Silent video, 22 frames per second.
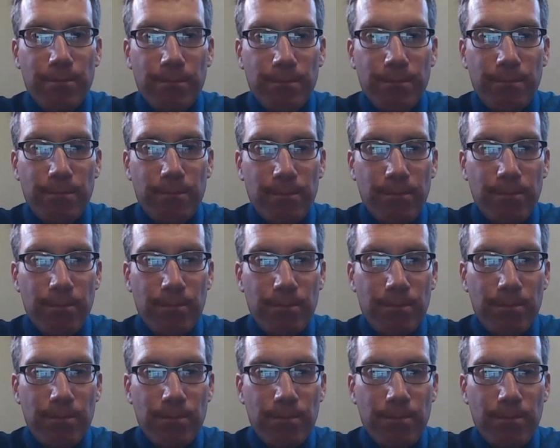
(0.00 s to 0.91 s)

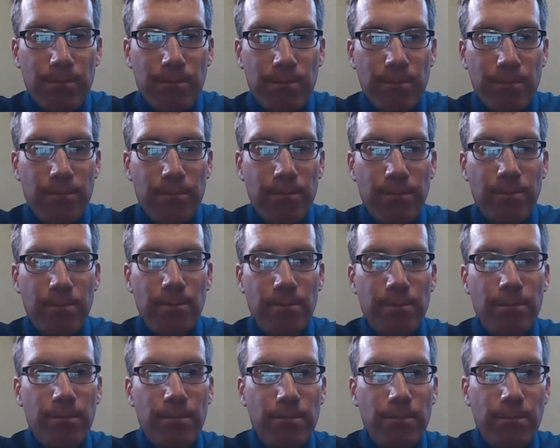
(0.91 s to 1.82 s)

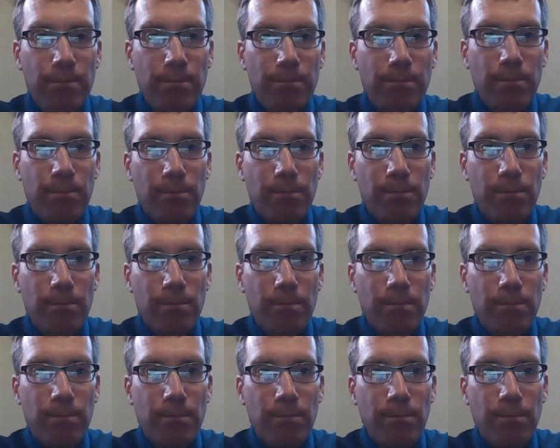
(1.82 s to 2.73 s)

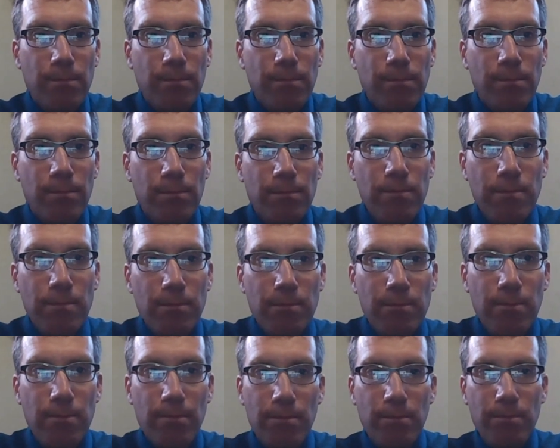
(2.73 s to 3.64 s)

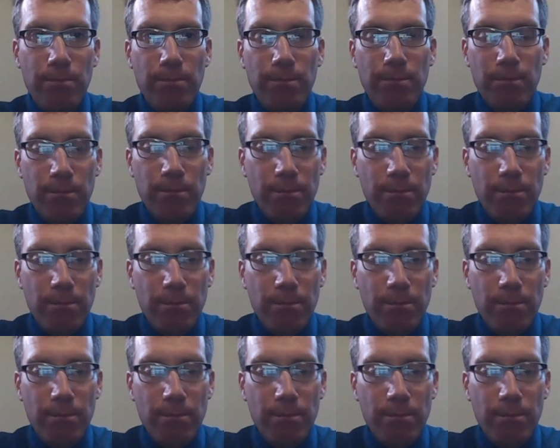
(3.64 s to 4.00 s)
No words are spoken by the person on screen.